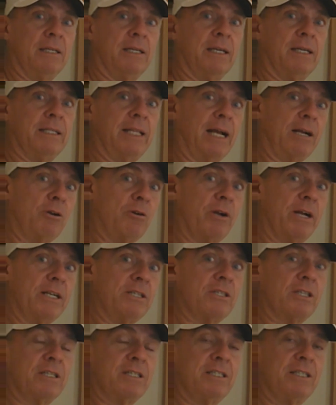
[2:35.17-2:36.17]
And that
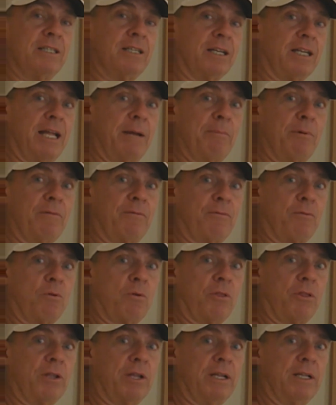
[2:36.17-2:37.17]
creates a dilemma
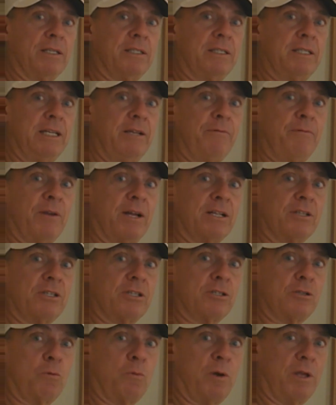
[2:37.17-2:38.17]
for the defense
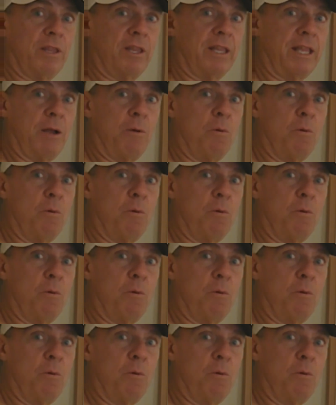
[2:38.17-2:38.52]
as to whether they